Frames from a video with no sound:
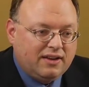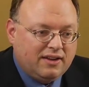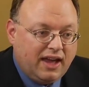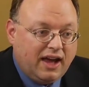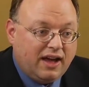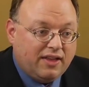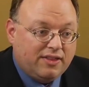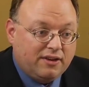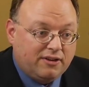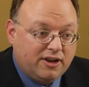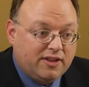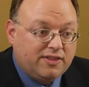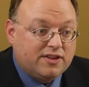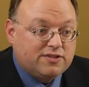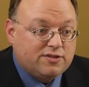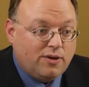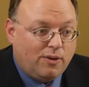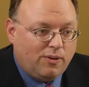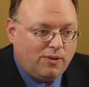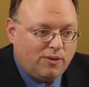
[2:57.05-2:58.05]
yeah, they're in
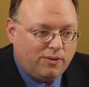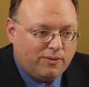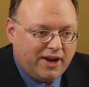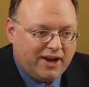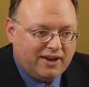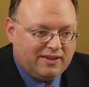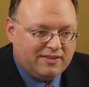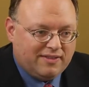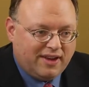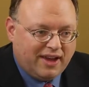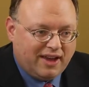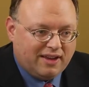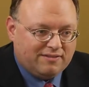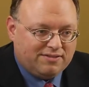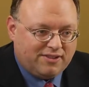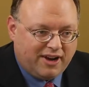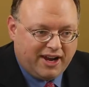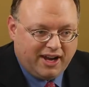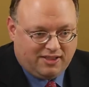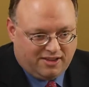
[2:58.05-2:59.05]
this hole, right?
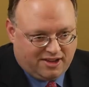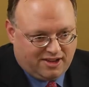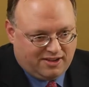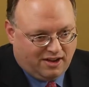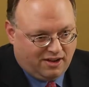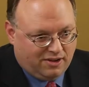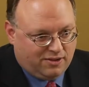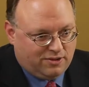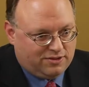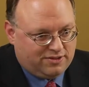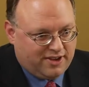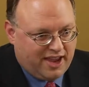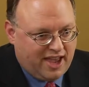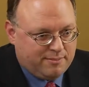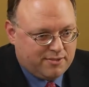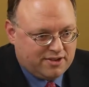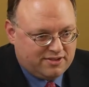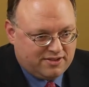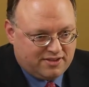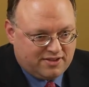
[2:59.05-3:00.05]
And frankly, Uncle
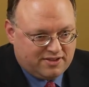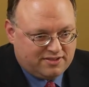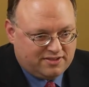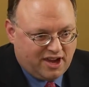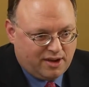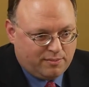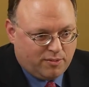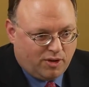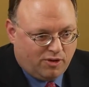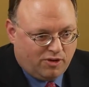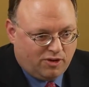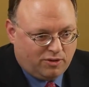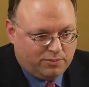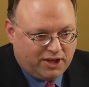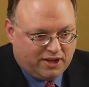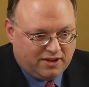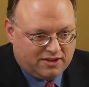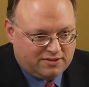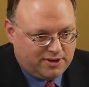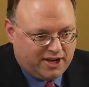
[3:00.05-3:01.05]
Sam is in the same hole,
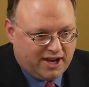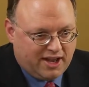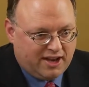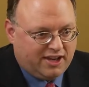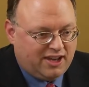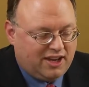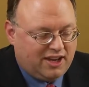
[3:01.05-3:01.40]
because we got to